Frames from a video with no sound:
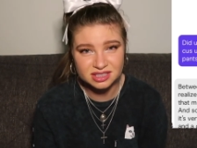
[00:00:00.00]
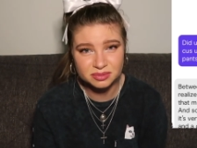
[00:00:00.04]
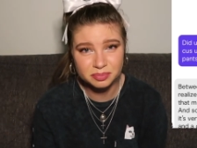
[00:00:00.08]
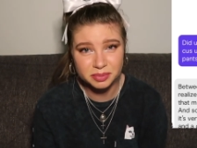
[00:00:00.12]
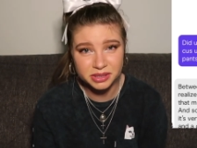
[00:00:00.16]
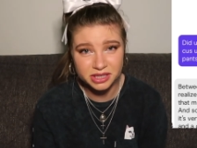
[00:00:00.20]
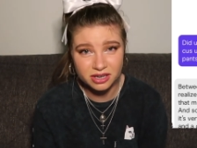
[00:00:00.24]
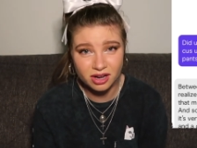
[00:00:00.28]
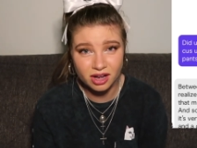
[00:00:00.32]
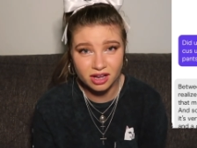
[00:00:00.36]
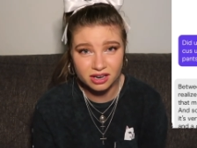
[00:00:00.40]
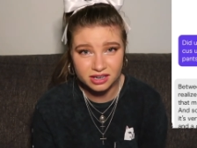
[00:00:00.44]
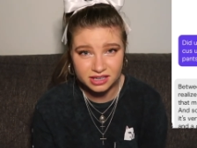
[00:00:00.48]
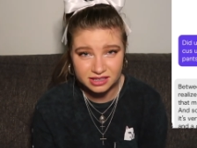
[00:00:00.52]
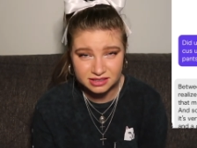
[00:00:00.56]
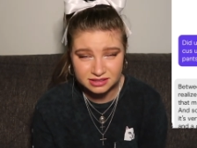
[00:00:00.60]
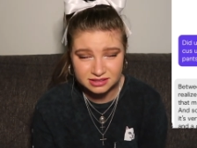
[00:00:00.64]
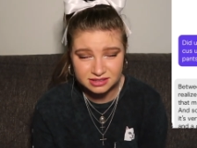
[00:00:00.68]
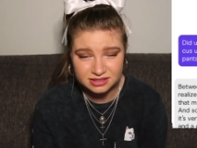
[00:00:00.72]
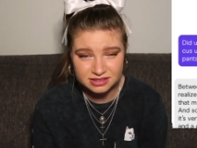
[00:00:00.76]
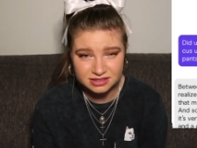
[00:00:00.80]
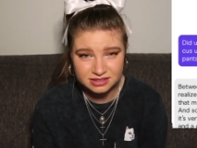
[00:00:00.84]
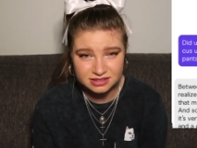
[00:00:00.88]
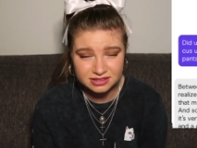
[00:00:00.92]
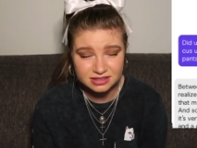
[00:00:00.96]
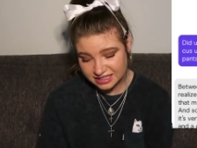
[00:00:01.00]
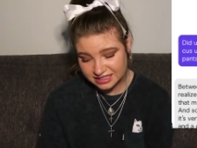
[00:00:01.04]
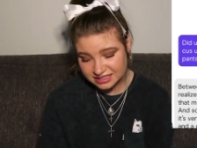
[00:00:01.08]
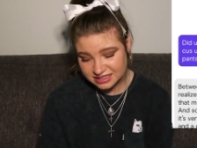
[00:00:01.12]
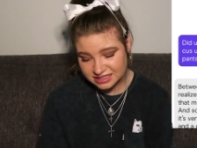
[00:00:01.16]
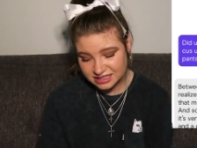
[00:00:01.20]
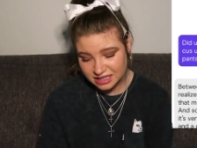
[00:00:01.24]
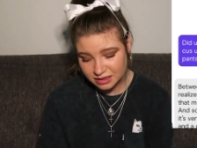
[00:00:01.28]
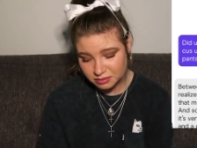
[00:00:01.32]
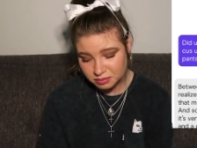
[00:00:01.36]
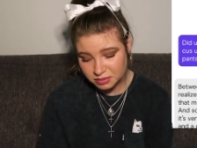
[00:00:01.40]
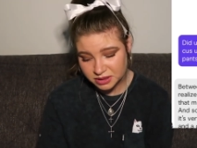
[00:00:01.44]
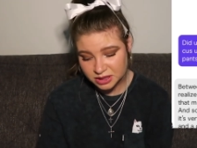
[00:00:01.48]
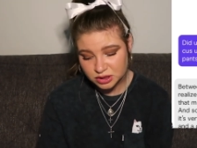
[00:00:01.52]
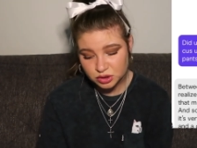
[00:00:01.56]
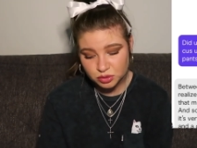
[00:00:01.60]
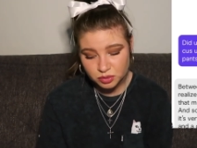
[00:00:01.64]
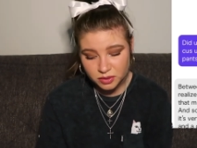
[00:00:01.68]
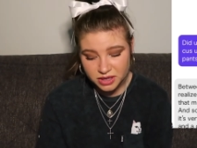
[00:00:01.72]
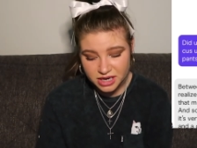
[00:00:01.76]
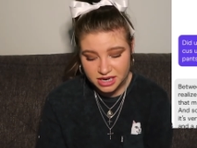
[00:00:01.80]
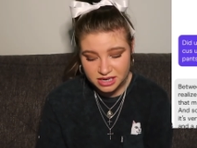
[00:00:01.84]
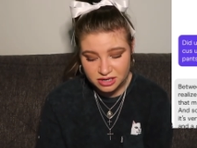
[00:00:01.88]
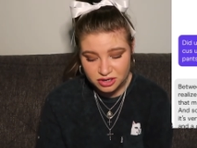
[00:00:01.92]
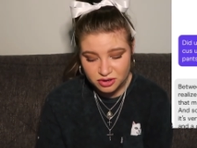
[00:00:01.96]
Be honest. And he said,
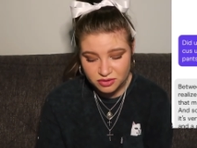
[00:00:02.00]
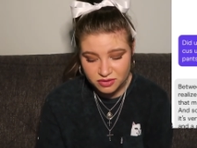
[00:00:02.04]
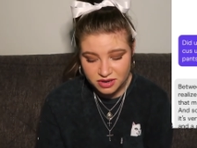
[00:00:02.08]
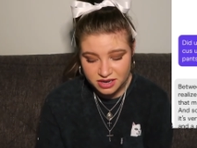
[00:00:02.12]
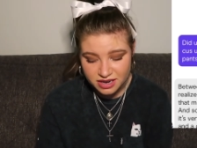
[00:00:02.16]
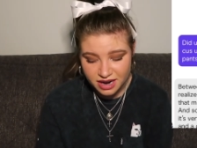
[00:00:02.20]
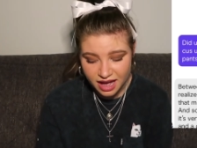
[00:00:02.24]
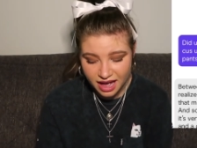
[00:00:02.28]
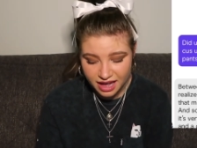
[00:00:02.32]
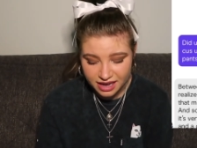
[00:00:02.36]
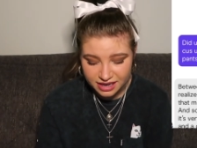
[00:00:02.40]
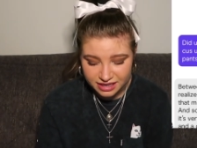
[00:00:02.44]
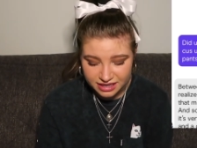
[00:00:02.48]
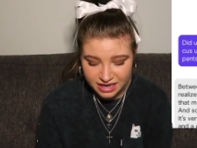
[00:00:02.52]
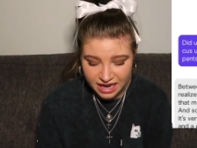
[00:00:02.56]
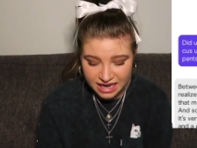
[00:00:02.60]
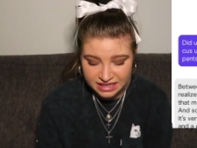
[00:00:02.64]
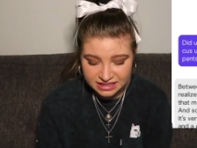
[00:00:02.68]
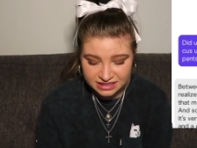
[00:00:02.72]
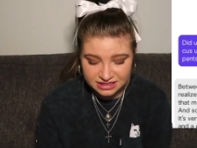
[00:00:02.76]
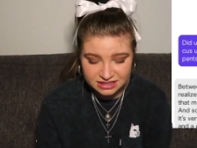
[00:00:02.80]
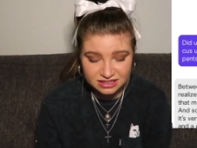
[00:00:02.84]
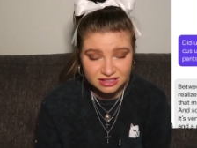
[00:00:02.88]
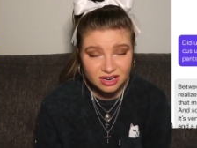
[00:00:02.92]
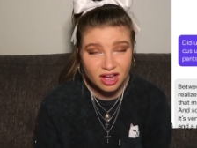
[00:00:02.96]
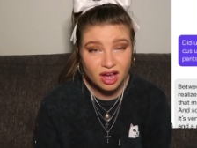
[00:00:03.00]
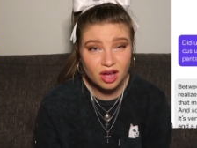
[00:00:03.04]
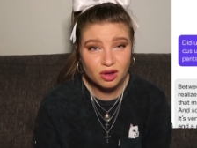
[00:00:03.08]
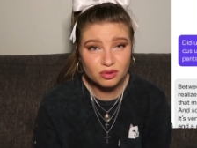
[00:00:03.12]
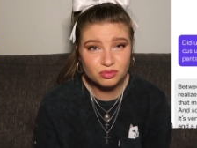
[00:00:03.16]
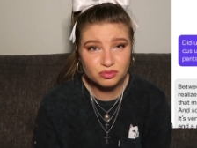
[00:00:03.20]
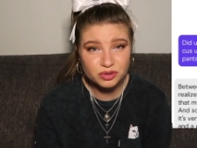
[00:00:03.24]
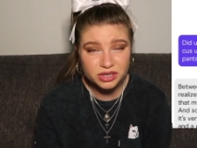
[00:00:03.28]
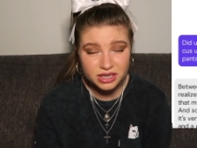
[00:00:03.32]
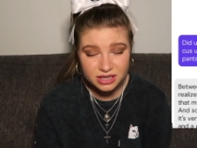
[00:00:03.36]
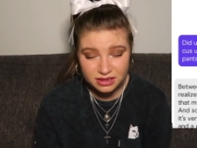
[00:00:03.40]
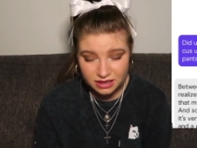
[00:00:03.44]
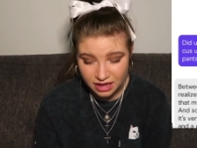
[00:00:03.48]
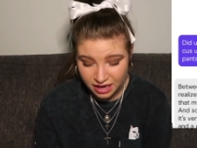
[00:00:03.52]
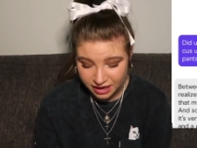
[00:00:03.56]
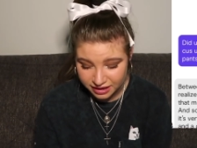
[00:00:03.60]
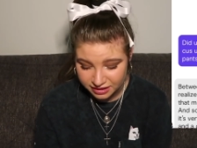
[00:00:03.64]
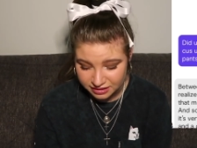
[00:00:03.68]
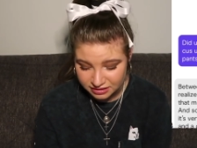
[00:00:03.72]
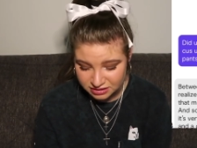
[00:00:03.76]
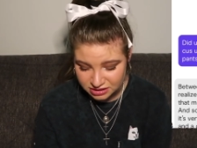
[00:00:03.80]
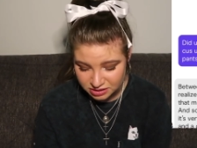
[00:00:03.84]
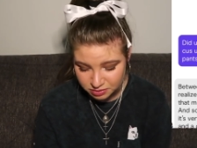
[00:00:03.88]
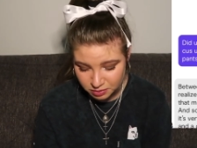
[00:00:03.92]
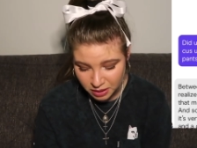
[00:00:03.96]
between you and I did not
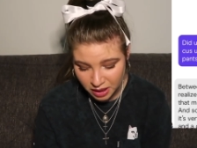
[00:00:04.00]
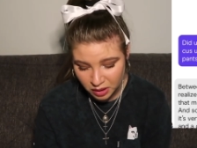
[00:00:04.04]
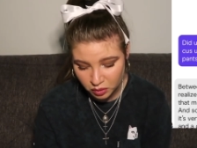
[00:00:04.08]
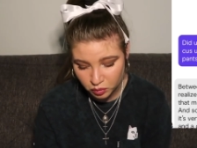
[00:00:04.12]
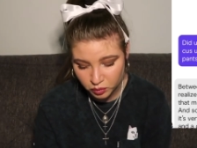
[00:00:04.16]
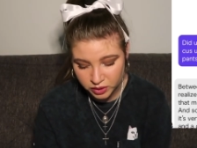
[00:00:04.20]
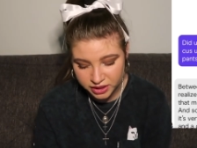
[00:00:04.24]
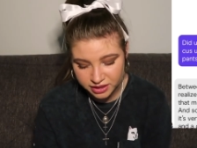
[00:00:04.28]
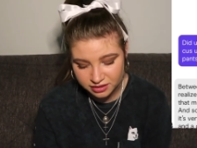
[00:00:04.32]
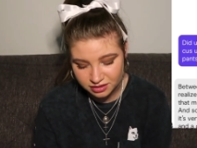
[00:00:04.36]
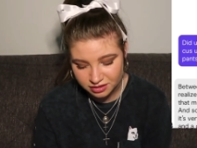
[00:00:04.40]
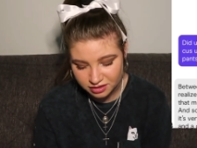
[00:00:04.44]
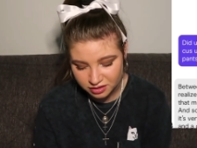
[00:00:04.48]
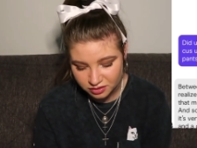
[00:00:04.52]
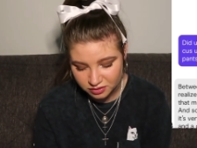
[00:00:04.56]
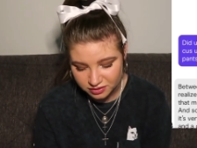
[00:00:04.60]
realize my wiener